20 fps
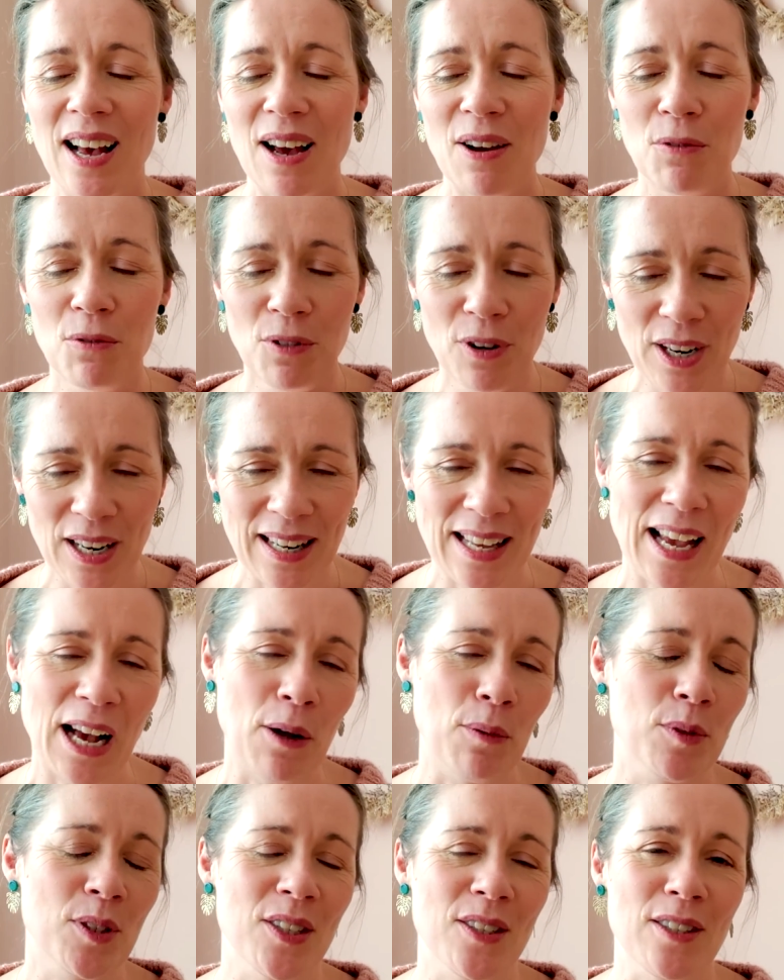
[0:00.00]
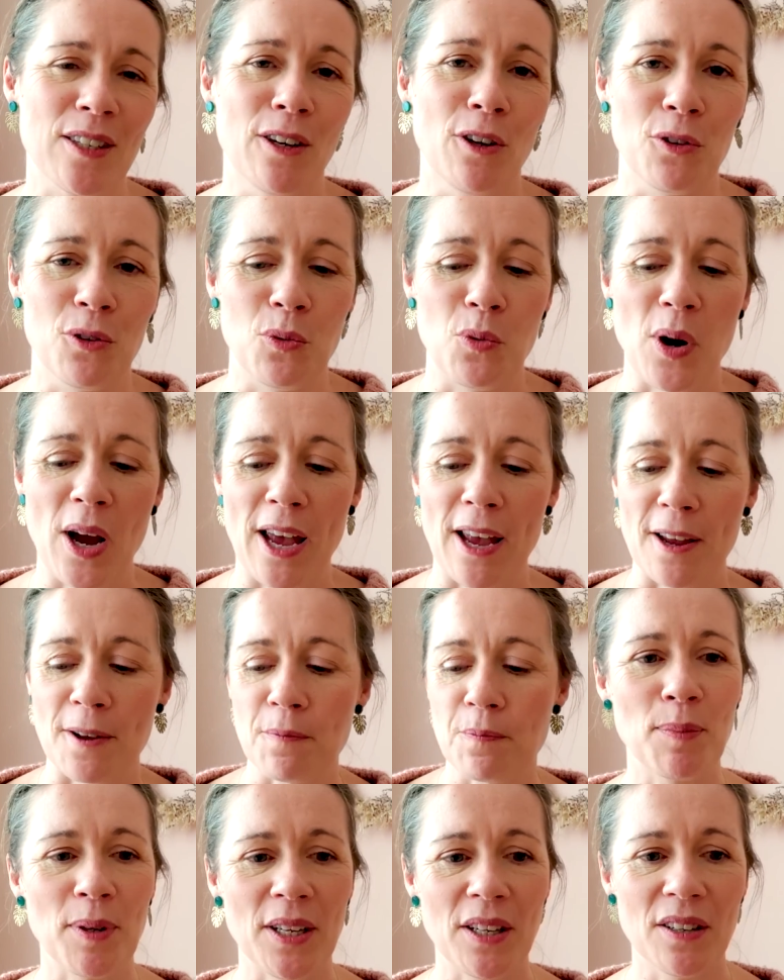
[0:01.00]
really helped us along the way.
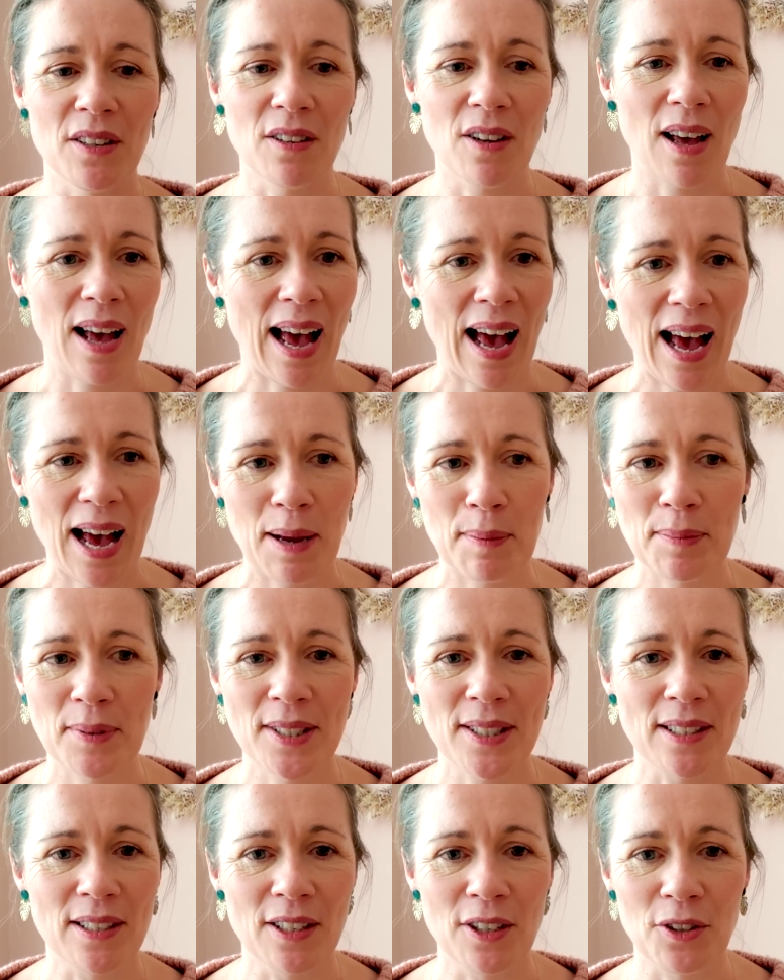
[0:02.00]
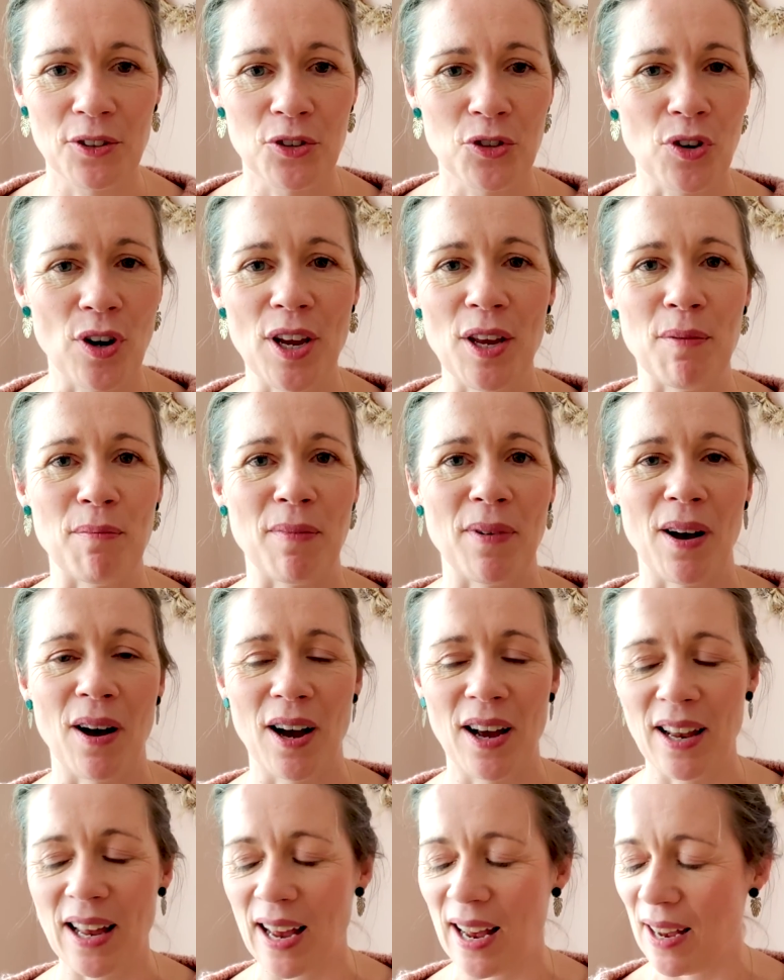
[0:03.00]
It's been absolute dream.
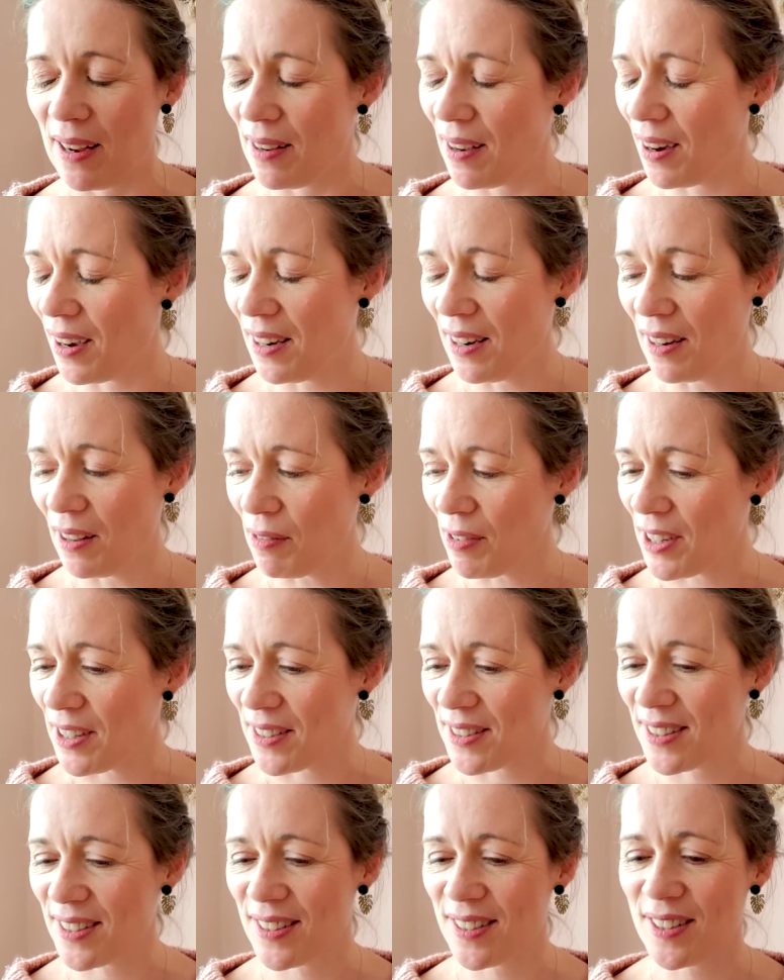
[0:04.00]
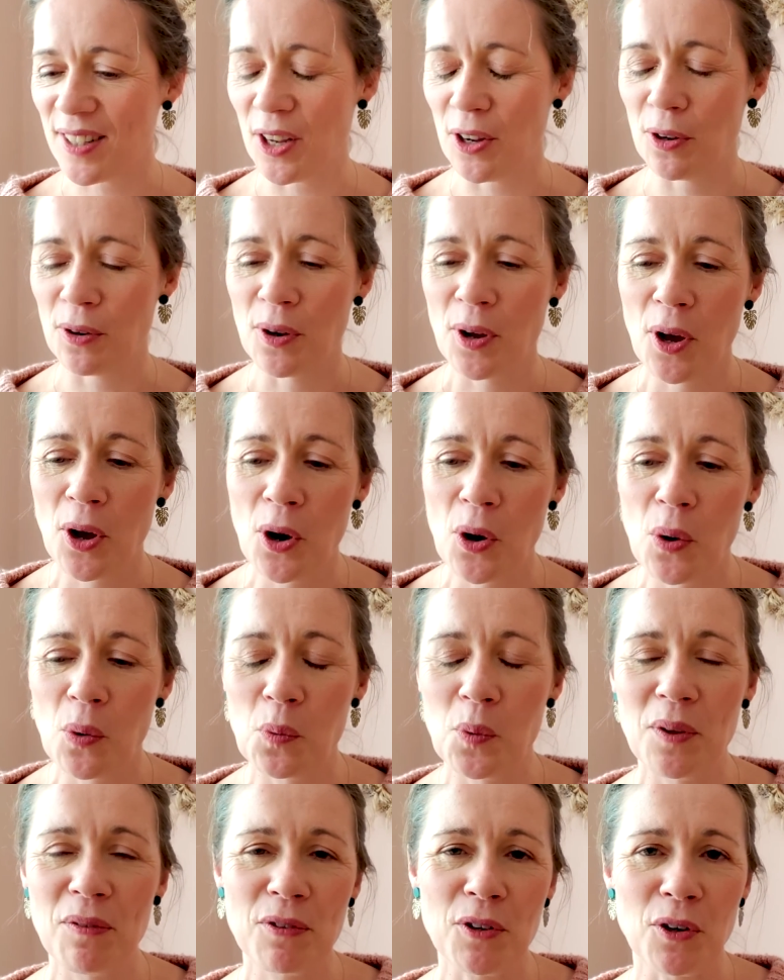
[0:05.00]
I love it. So
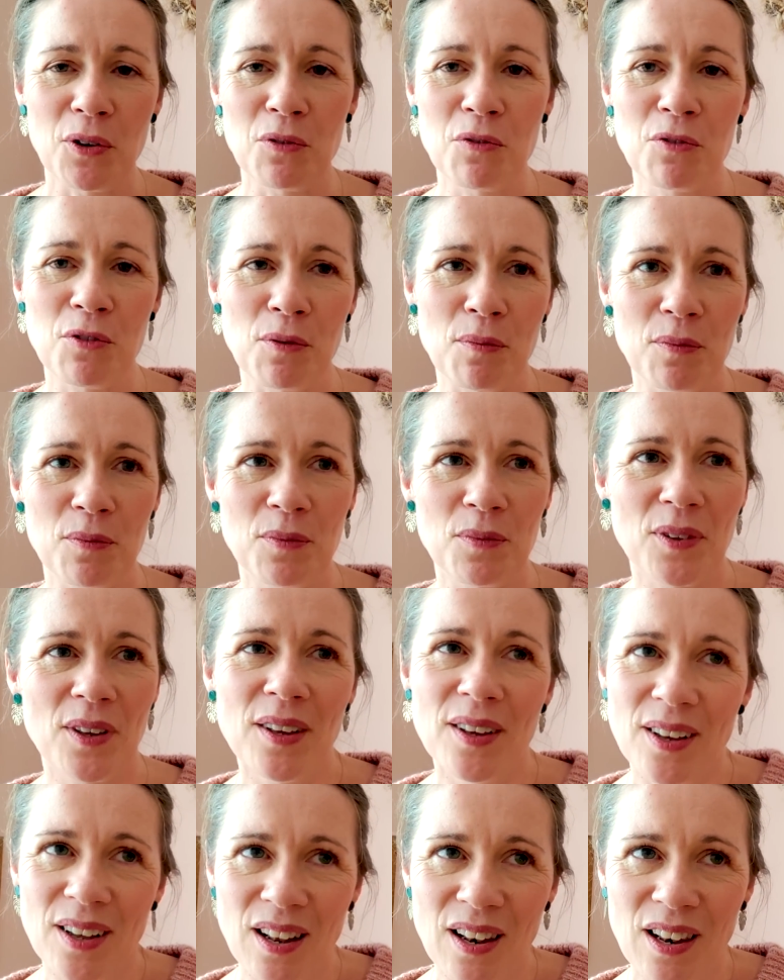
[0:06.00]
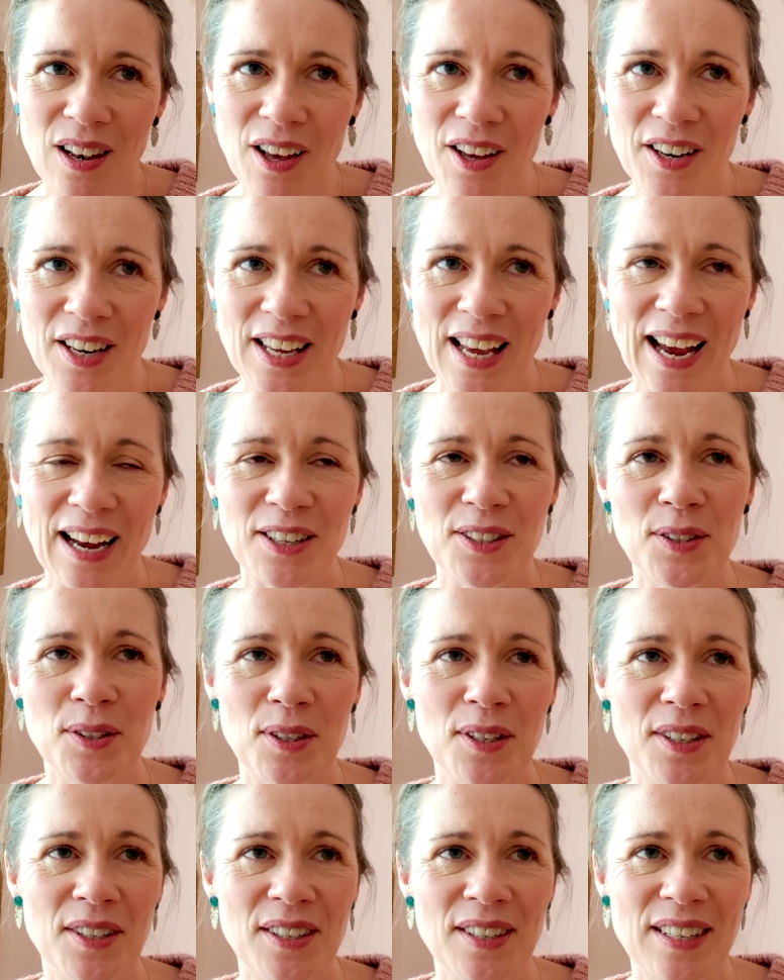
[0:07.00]
we've gone from learning how
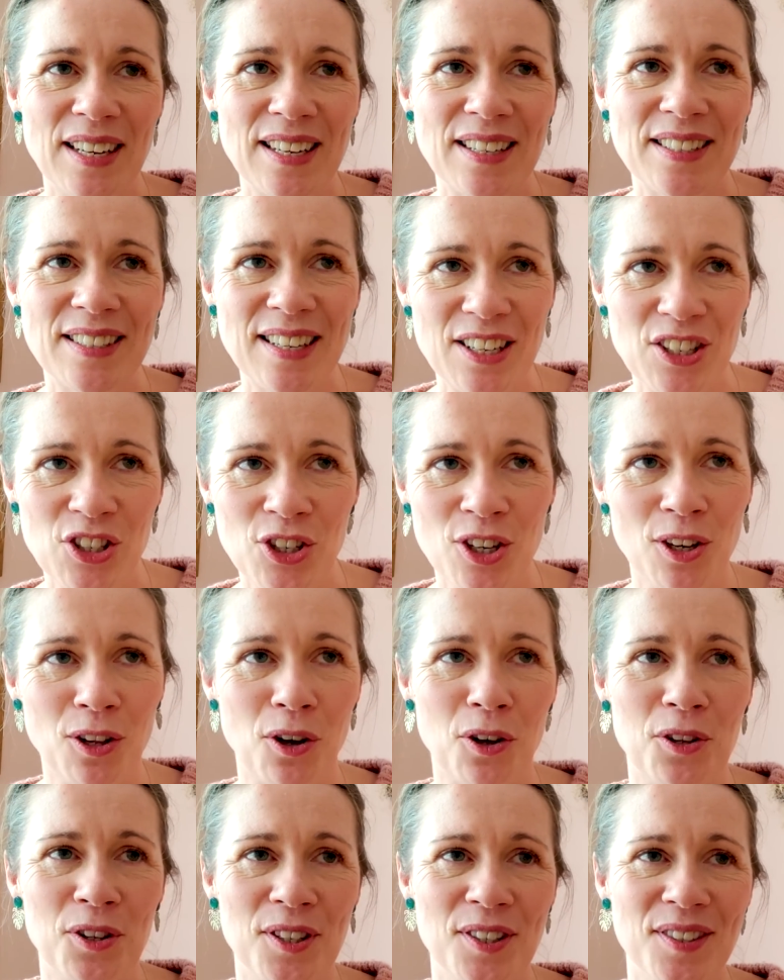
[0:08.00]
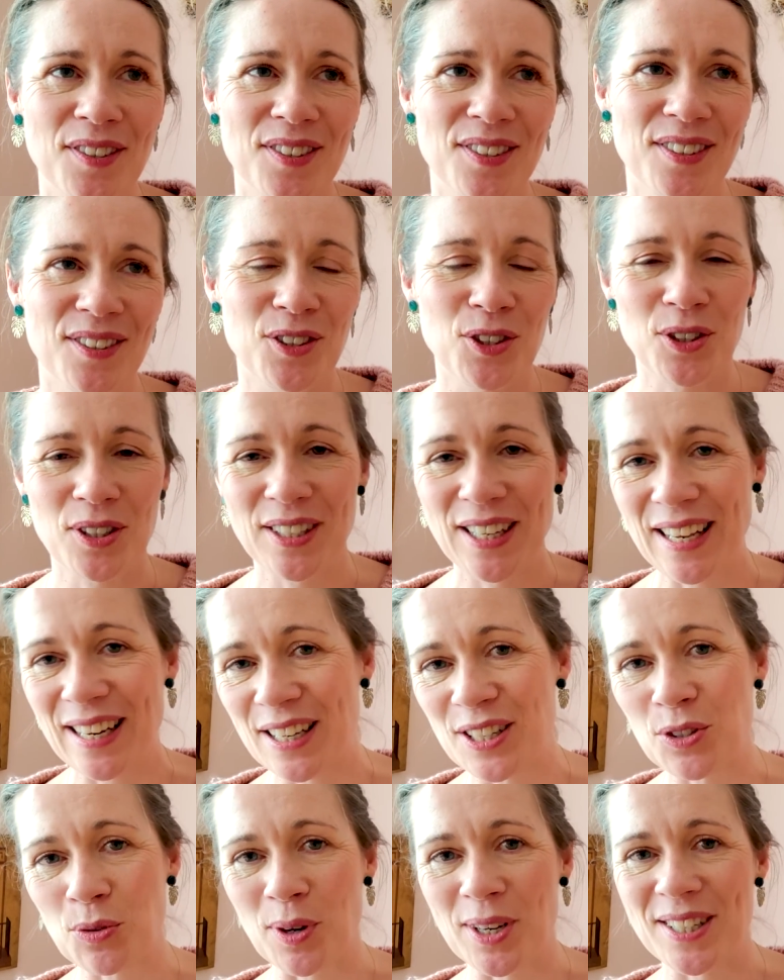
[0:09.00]
to knit dishcloths nearly
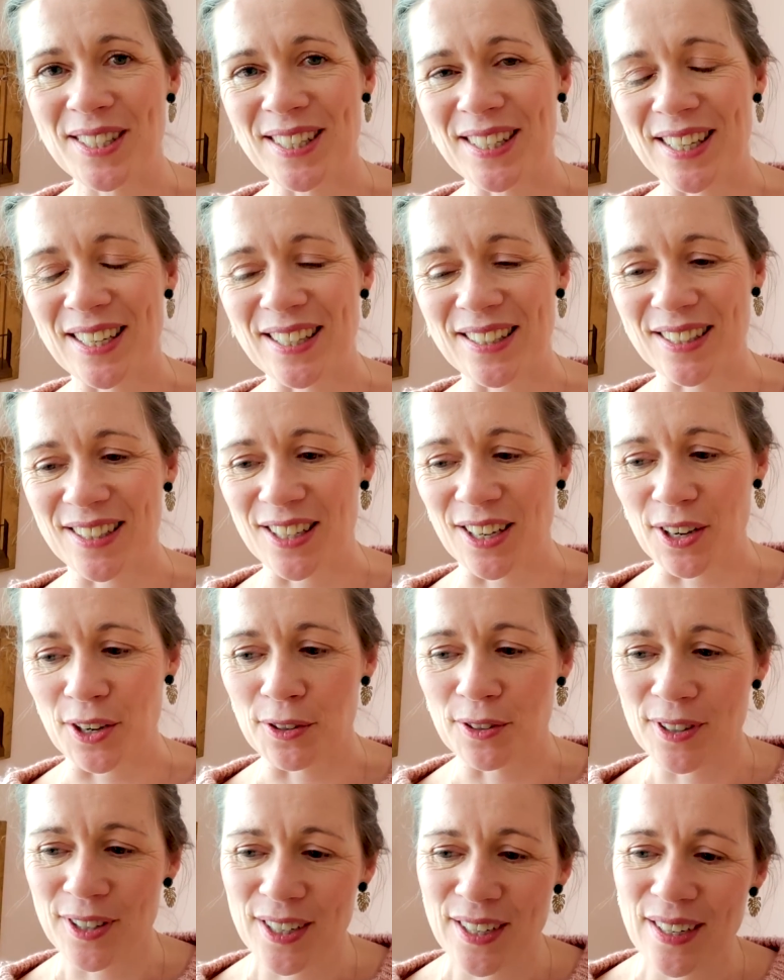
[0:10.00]
20 years ago